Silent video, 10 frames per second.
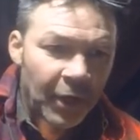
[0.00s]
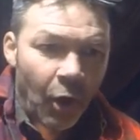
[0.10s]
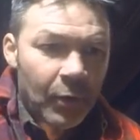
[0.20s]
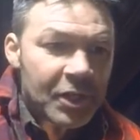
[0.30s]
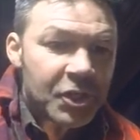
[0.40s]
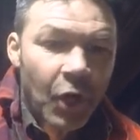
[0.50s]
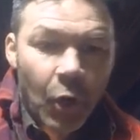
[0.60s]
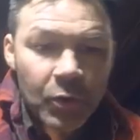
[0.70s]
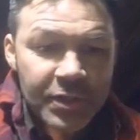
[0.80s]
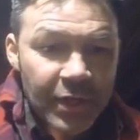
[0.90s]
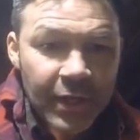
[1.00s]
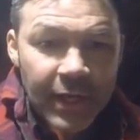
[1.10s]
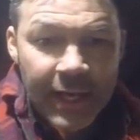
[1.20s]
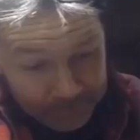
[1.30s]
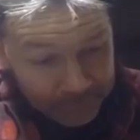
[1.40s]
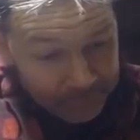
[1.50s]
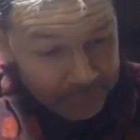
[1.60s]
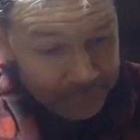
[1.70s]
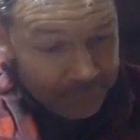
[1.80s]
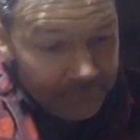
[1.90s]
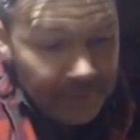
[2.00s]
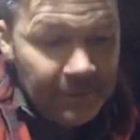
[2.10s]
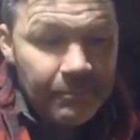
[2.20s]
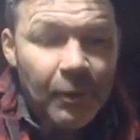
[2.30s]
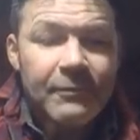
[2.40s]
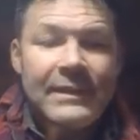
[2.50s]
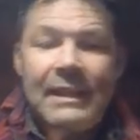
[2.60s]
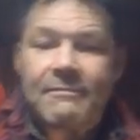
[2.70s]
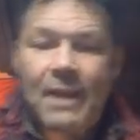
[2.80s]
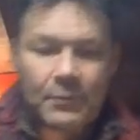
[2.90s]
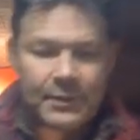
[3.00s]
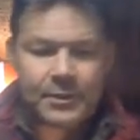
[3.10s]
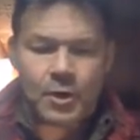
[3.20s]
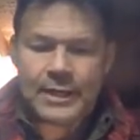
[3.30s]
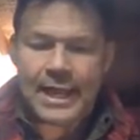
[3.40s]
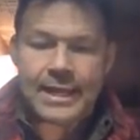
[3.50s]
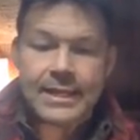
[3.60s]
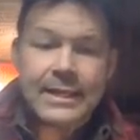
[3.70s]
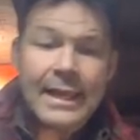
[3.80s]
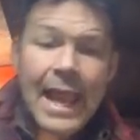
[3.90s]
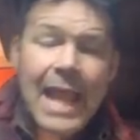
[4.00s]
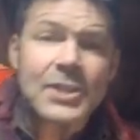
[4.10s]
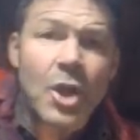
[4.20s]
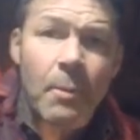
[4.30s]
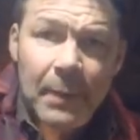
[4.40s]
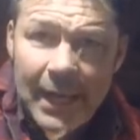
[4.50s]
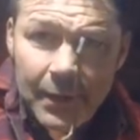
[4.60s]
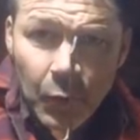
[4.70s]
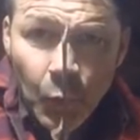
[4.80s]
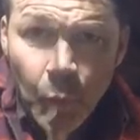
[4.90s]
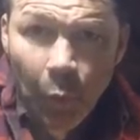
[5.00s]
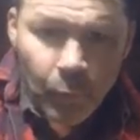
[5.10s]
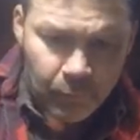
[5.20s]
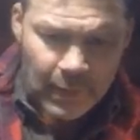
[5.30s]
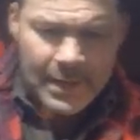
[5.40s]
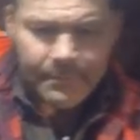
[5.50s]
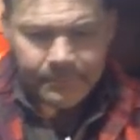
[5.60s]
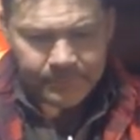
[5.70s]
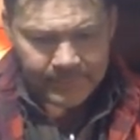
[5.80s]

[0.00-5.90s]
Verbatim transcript: It always shows. Perfect. I found it. Okay. Hacksaw blade. Right?